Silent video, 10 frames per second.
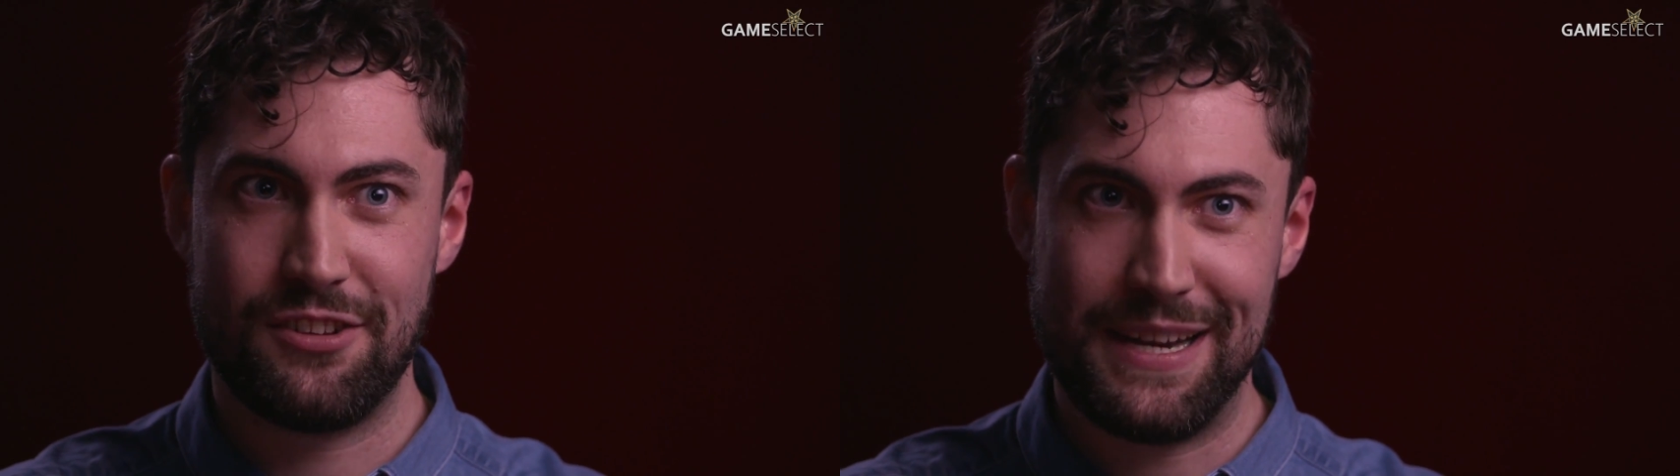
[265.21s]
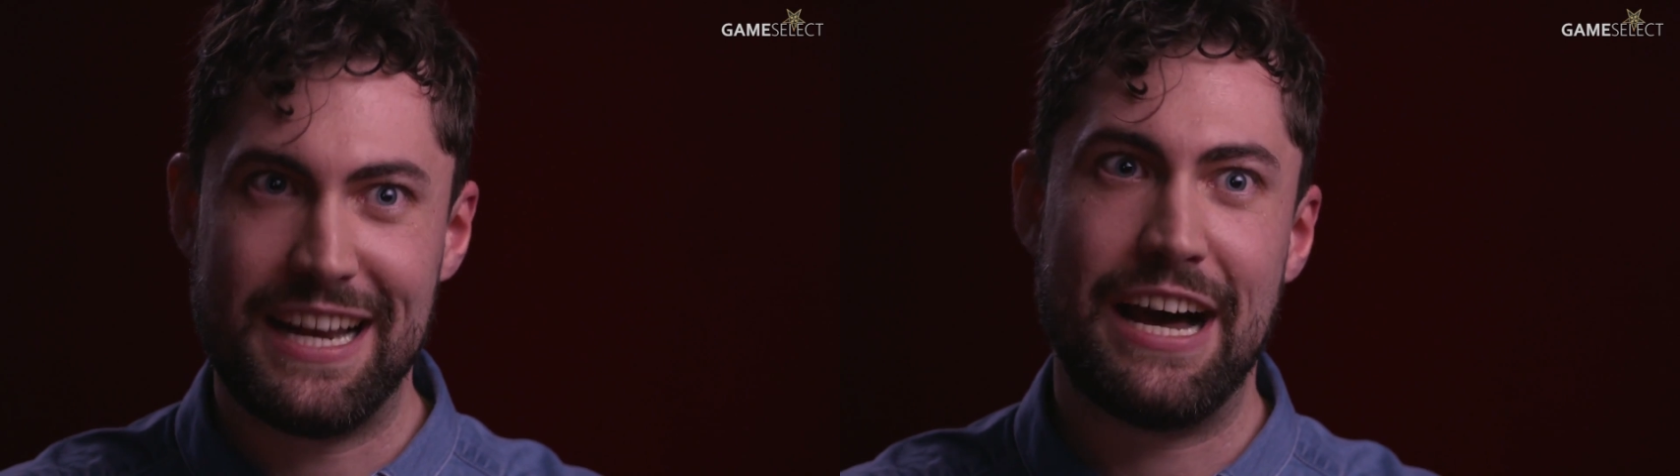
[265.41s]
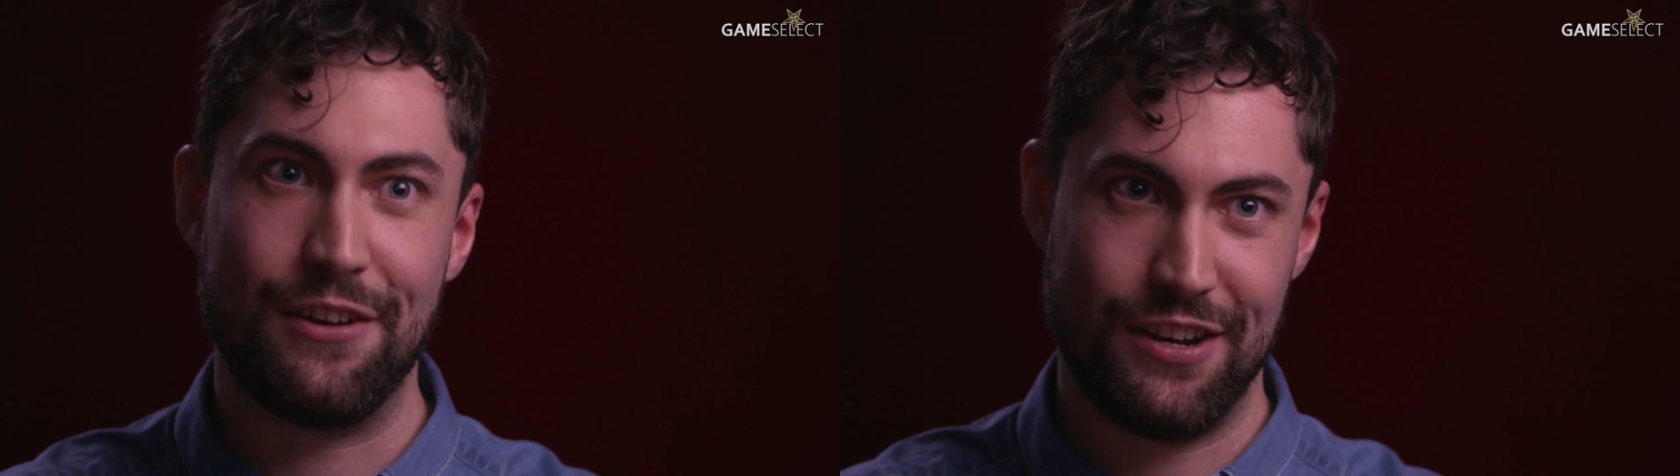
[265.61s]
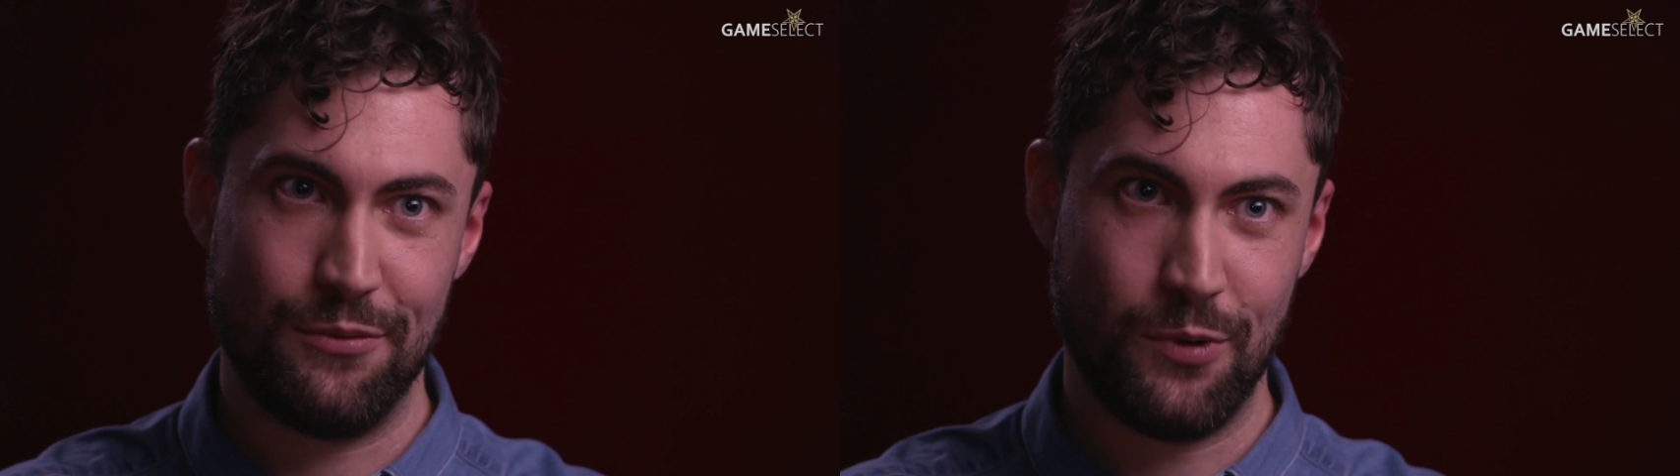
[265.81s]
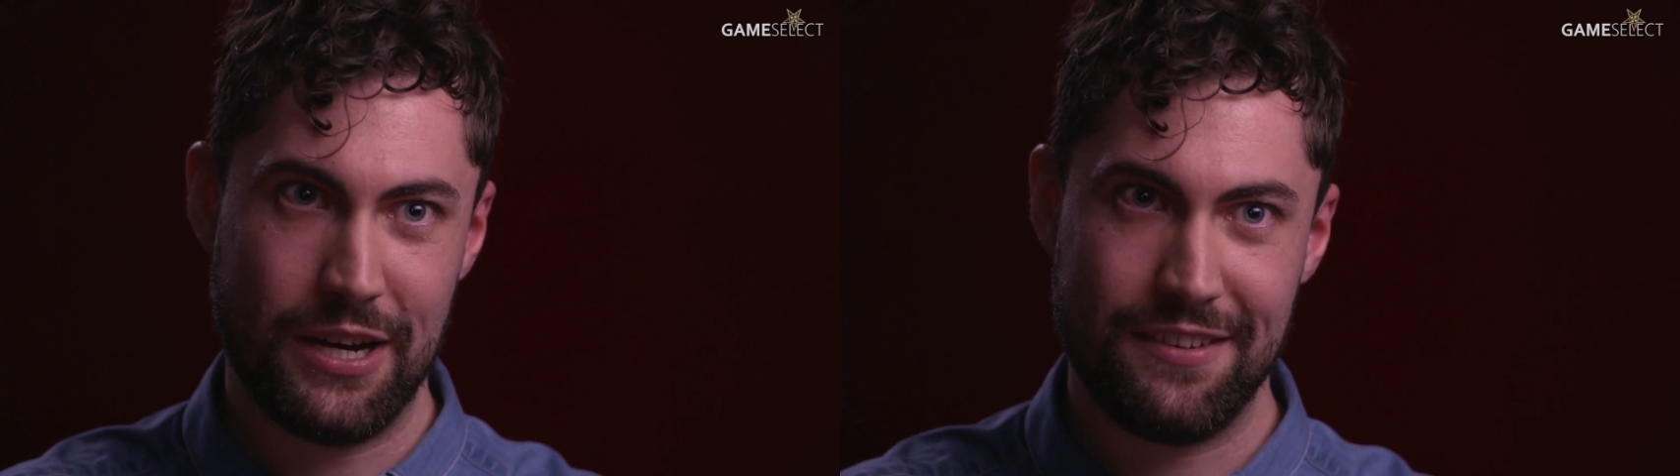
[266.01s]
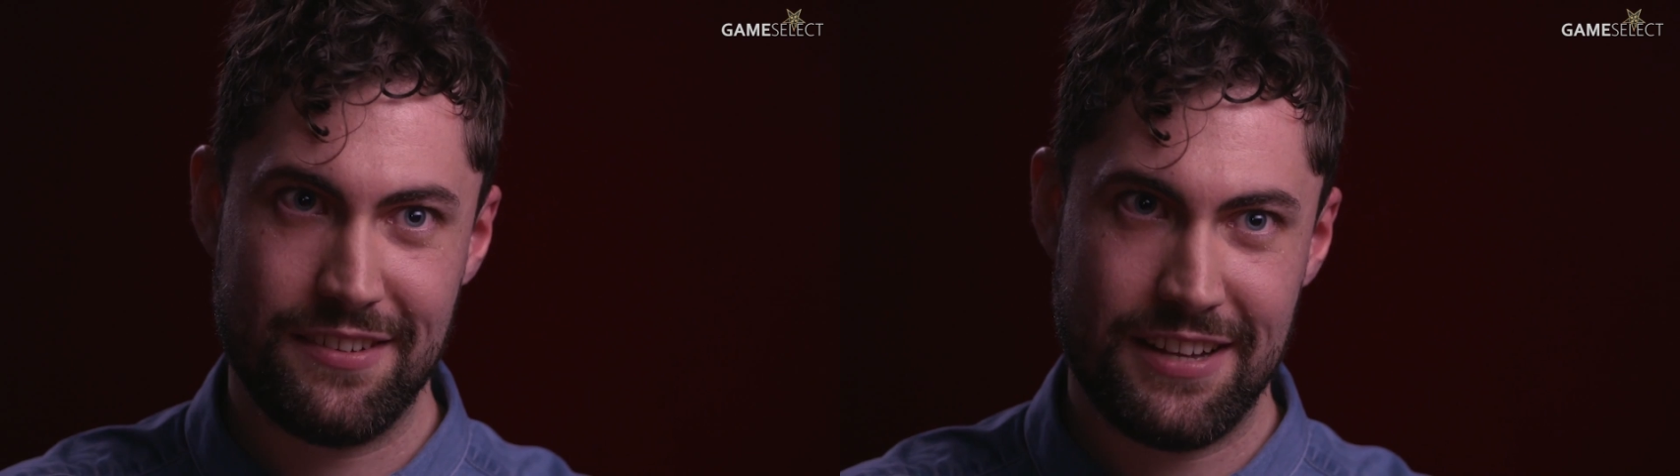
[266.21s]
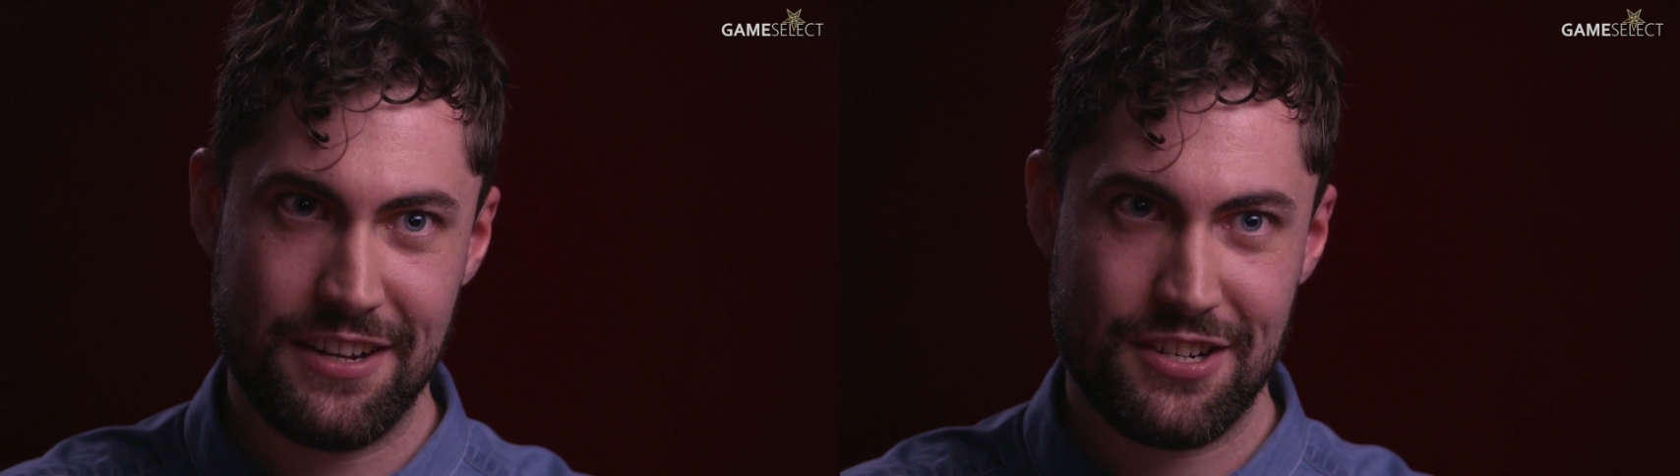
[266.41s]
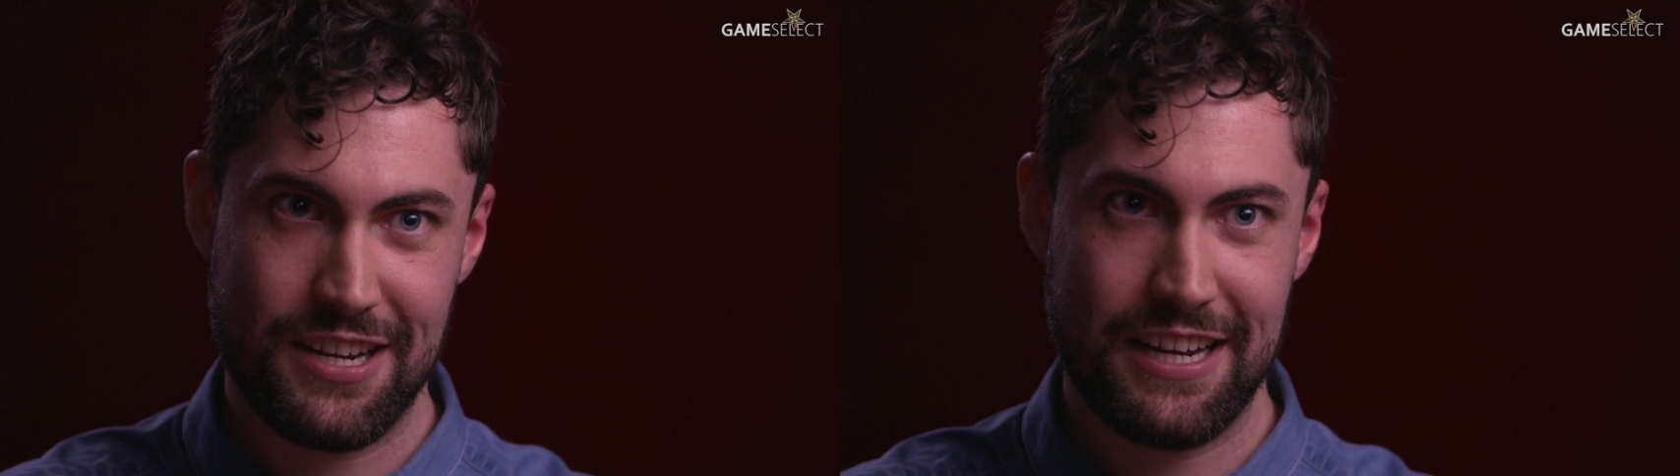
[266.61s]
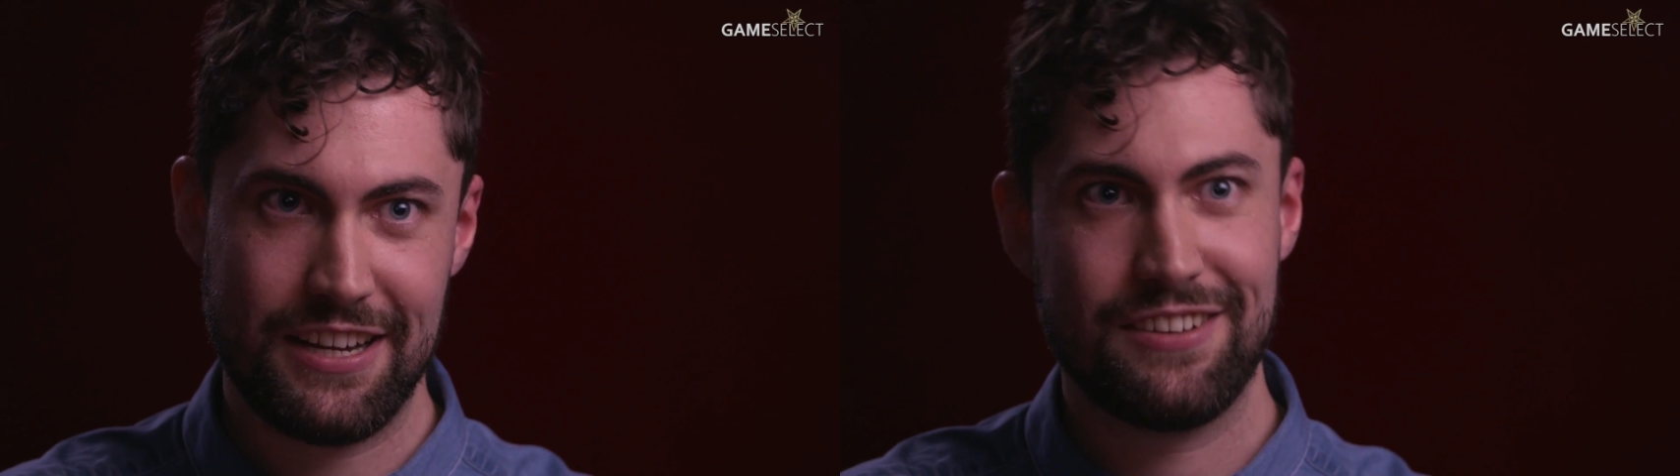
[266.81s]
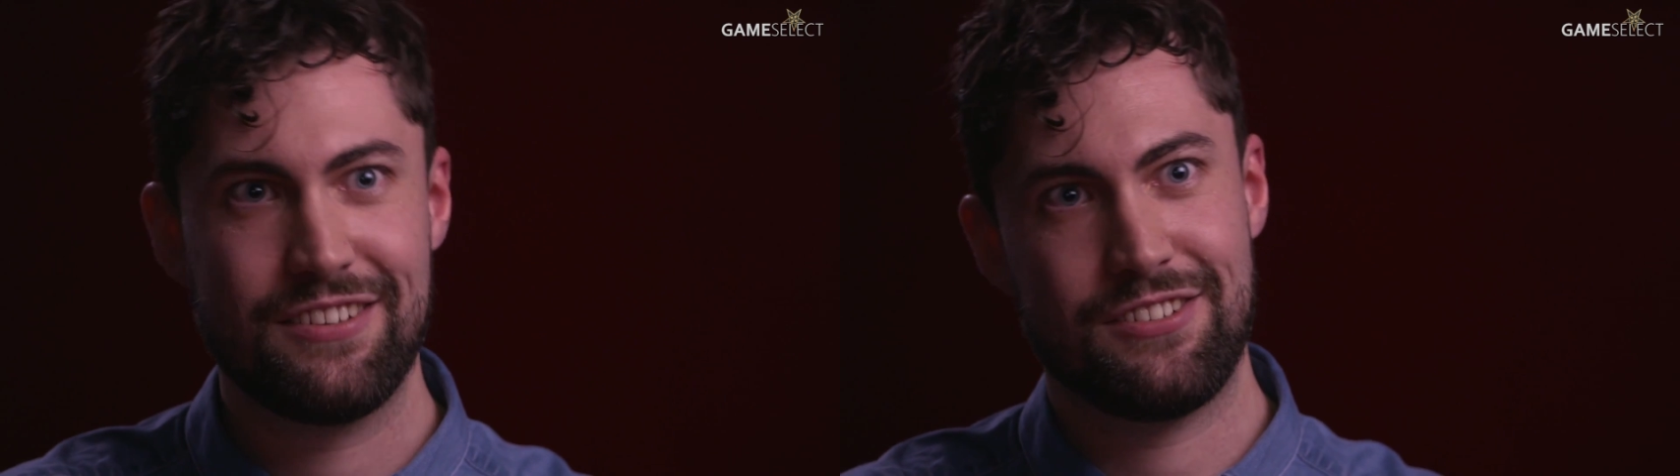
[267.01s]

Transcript: to be louder than words, essentially.